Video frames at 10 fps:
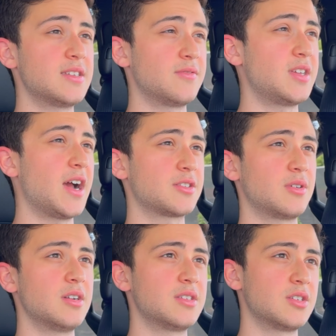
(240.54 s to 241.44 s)
have tax
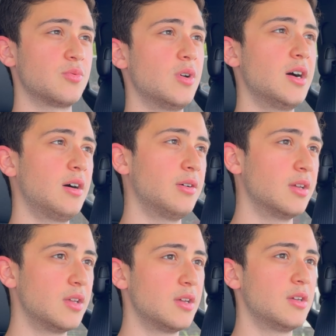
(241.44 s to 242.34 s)
credits as well,
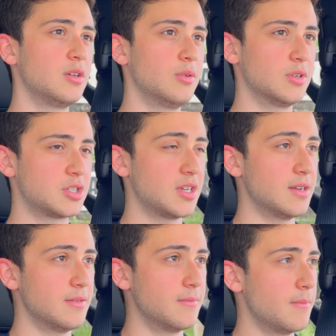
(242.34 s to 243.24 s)
which
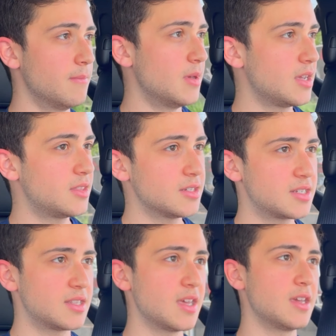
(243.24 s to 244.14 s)
can make
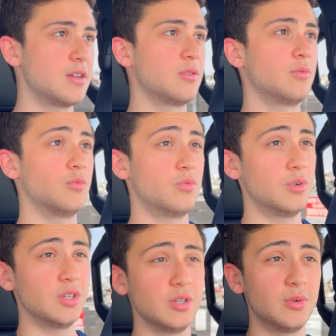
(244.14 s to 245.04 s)
this thing
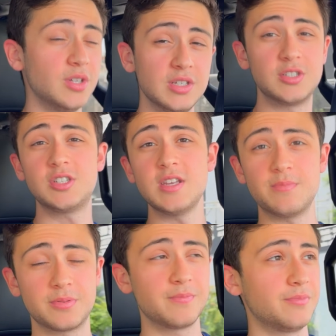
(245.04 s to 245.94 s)
really, really cheap
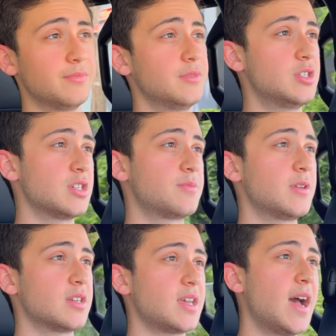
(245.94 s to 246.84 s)
just
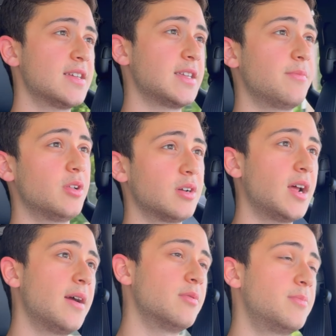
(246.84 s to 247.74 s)
because it has that plug-in
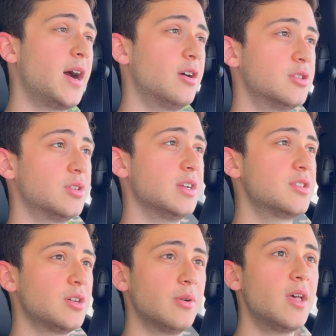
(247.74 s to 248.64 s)
hybrid powertrain.
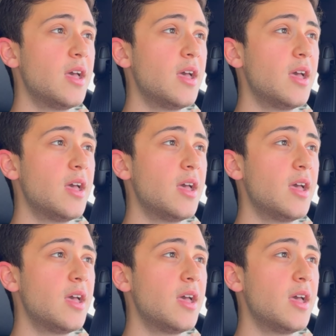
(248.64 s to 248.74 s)
So